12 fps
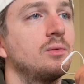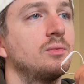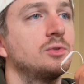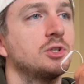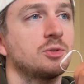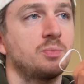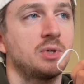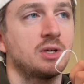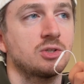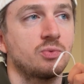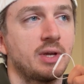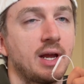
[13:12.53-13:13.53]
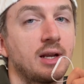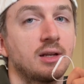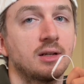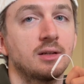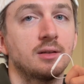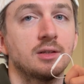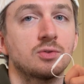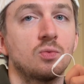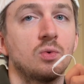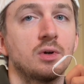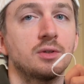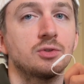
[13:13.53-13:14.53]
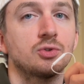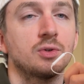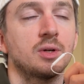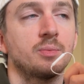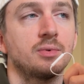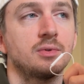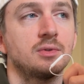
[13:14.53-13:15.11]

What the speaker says: just because we edited this one trip